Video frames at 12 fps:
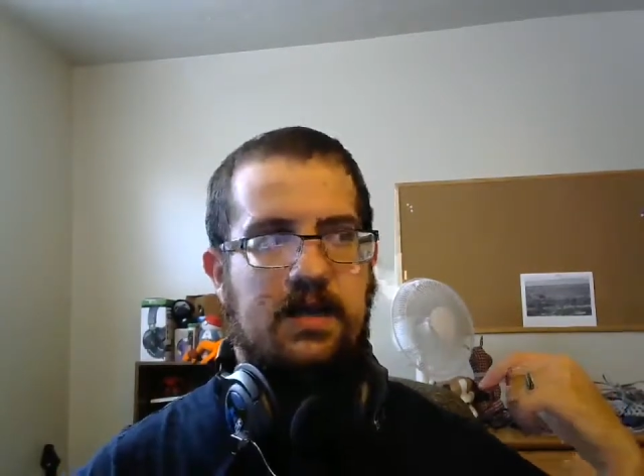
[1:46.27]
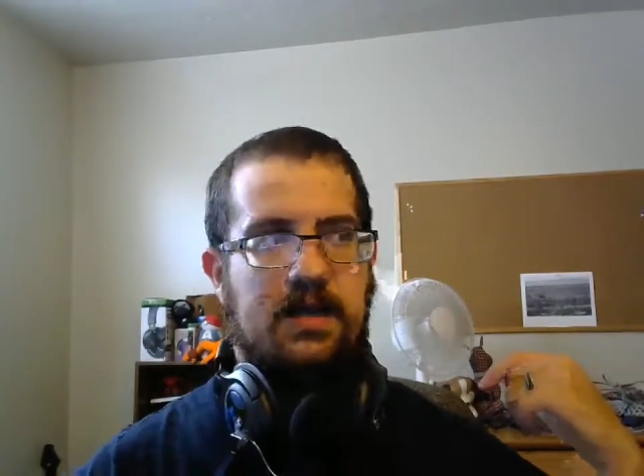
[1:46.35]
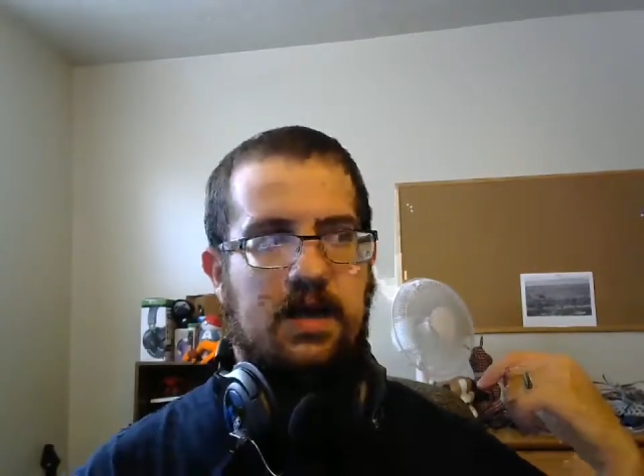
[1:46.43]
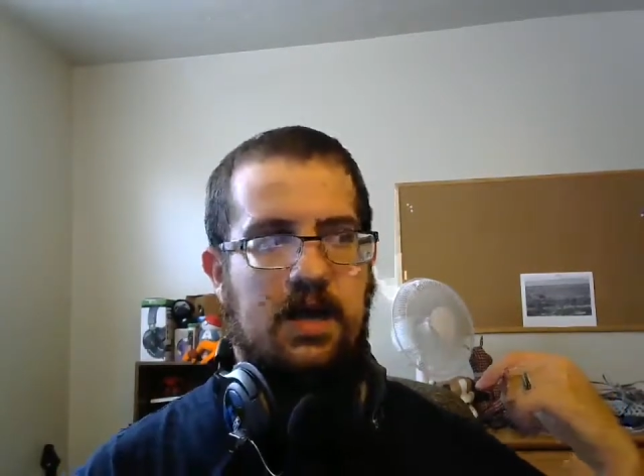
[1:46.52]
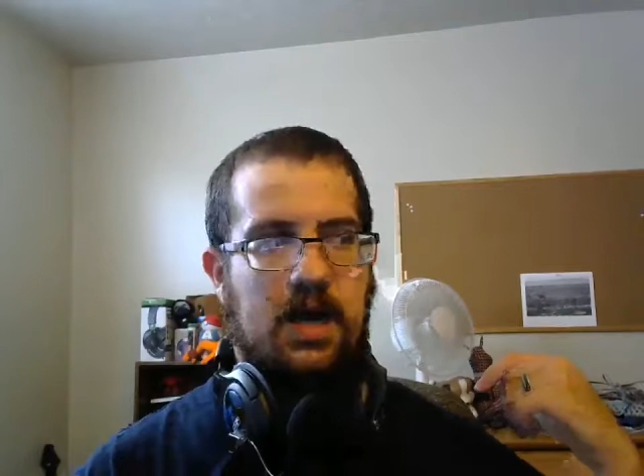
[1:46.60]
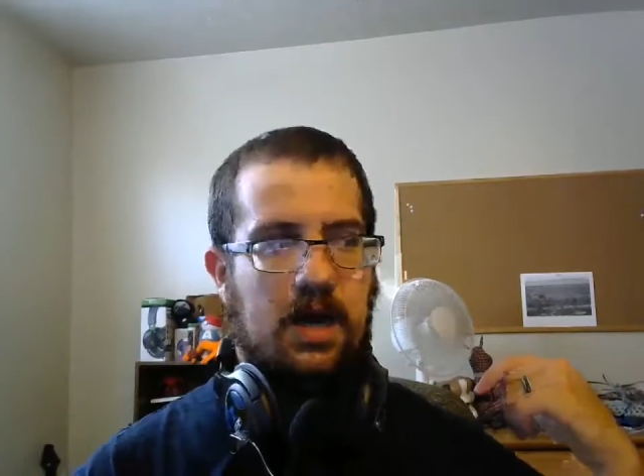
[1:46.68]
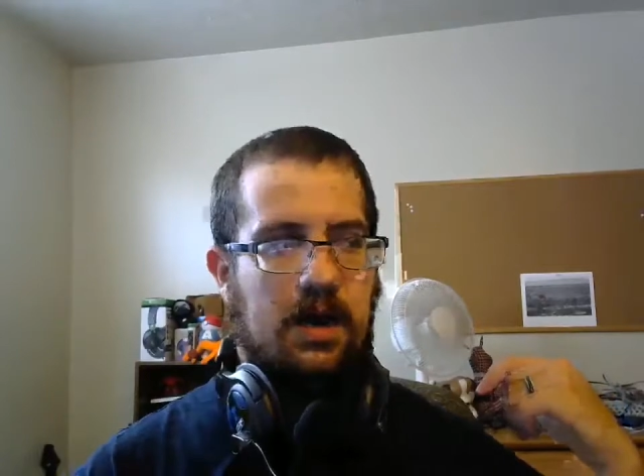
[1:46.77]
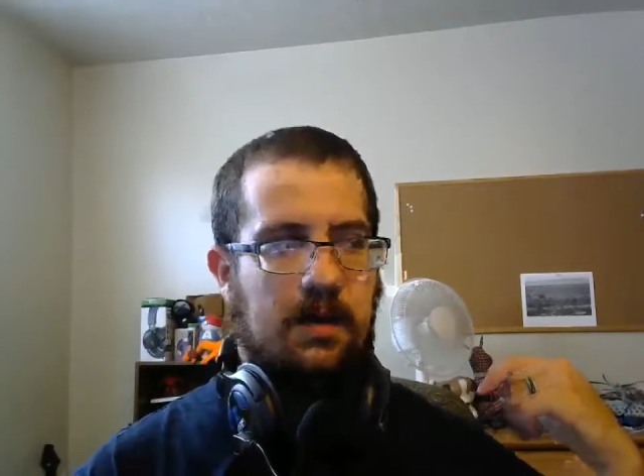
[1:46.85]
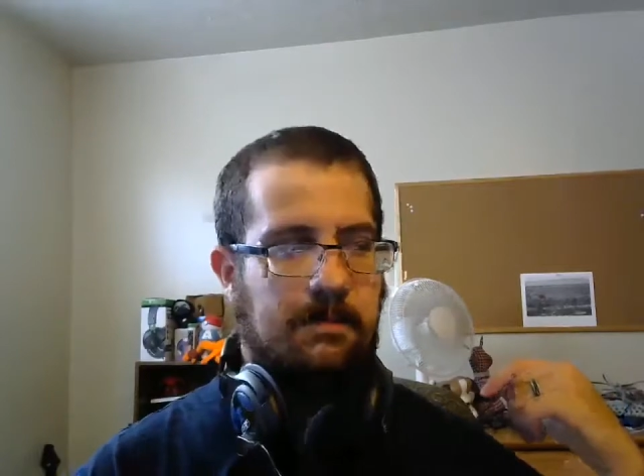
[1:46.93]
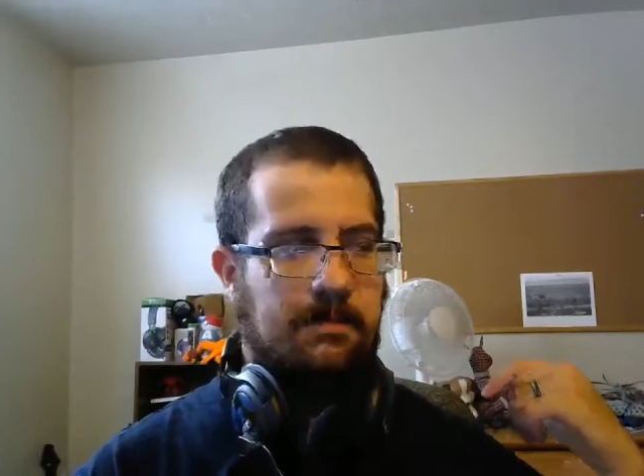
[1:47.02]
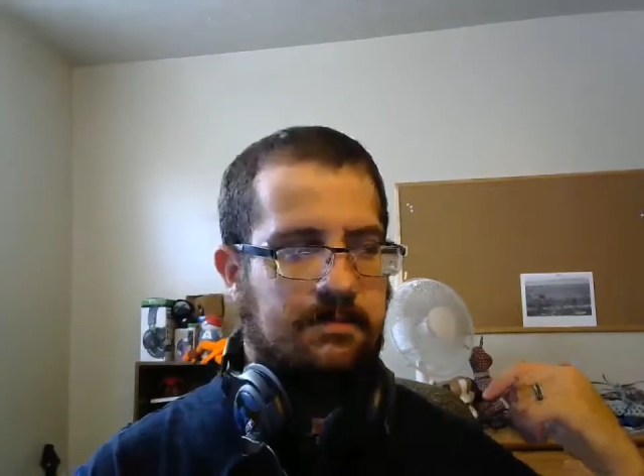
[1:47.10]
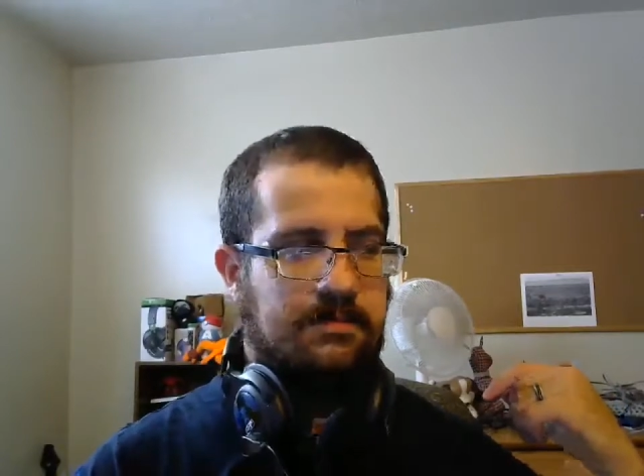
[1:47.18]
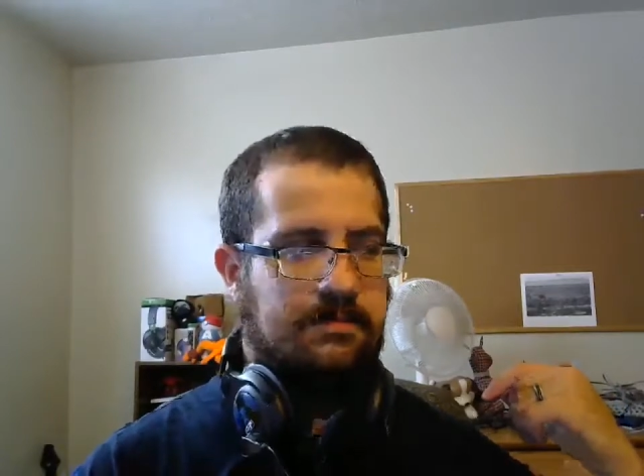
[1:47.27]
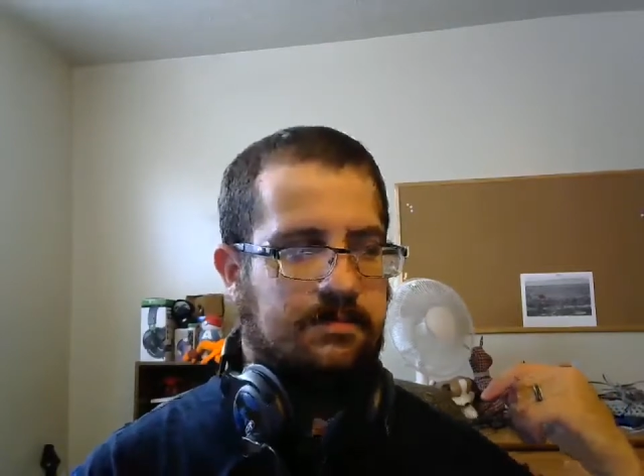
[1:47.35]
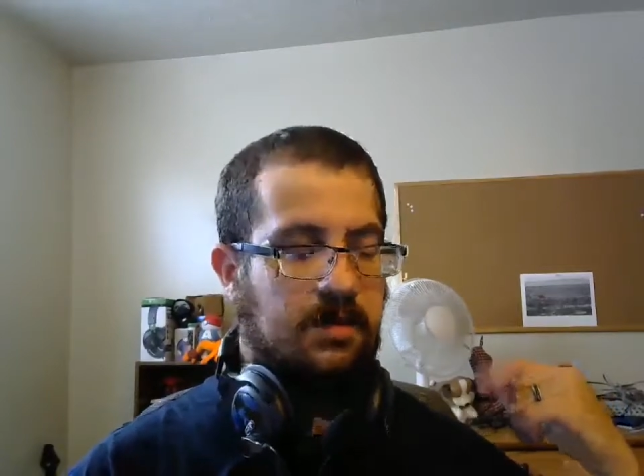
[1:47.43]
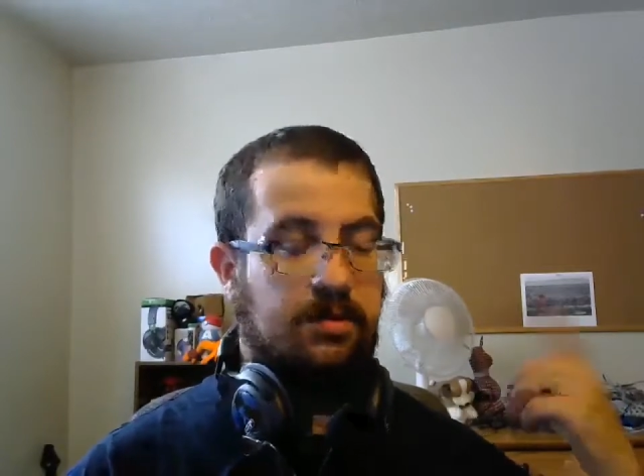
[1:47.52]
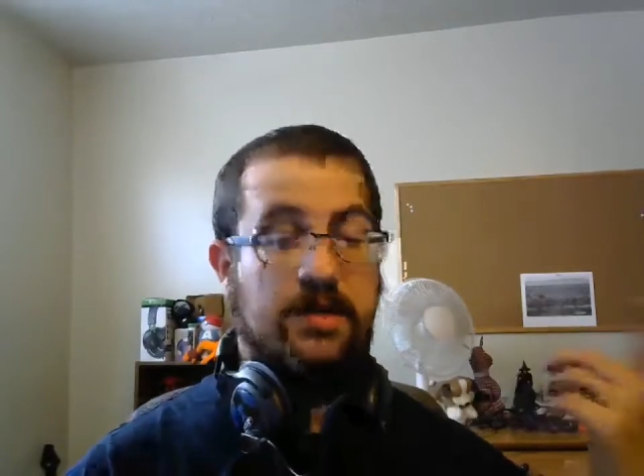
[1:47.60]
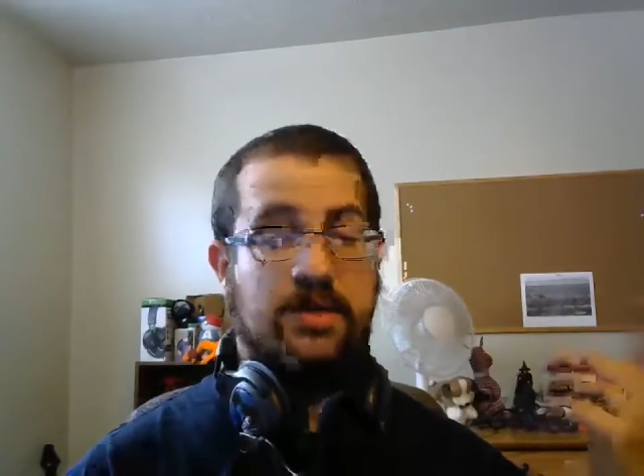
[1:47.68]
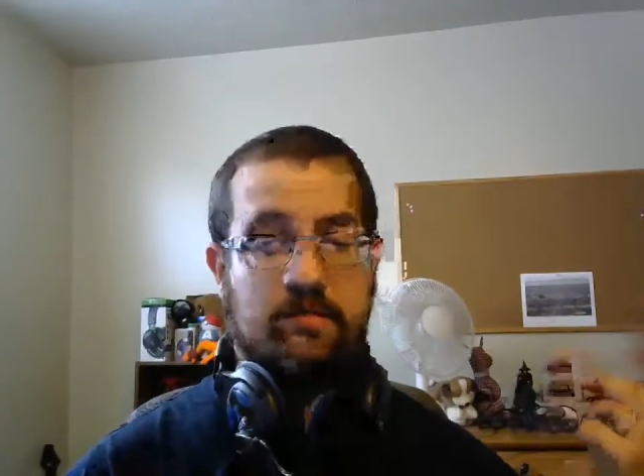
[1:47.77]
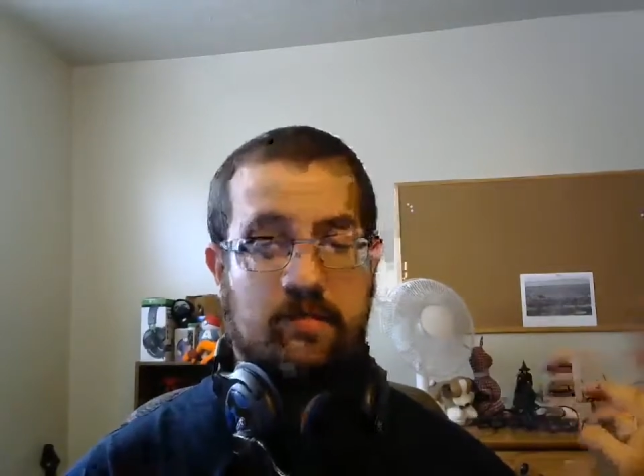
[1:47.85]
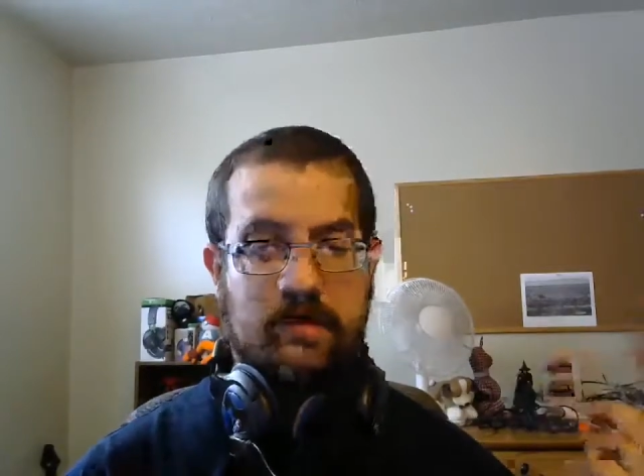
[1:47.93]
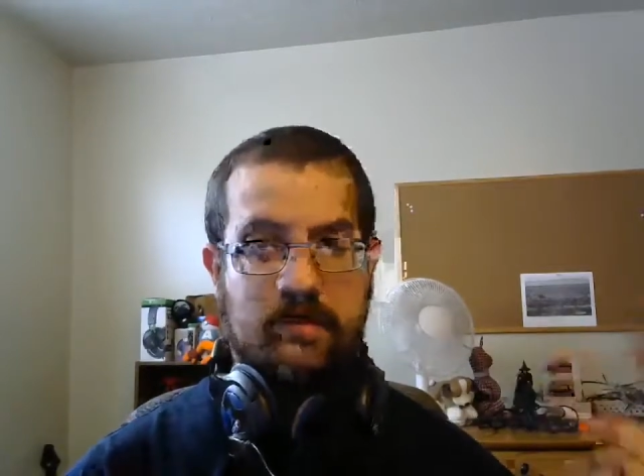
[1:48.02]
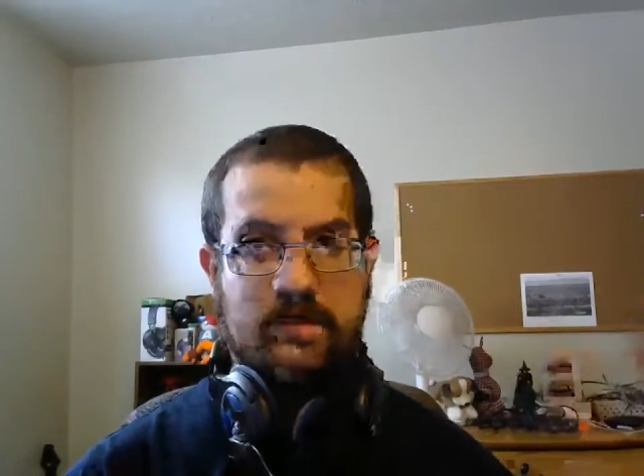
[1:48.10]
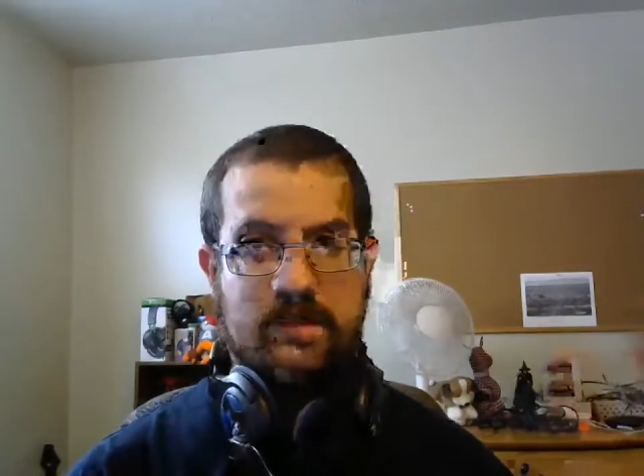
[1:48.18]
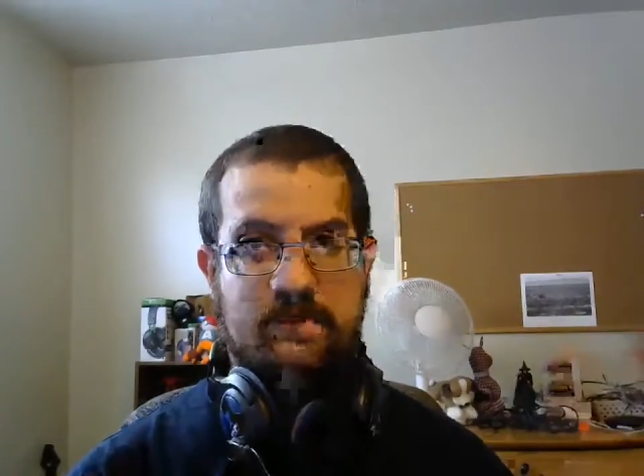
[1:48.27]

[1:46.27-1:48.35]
the Bludgeon Brothers,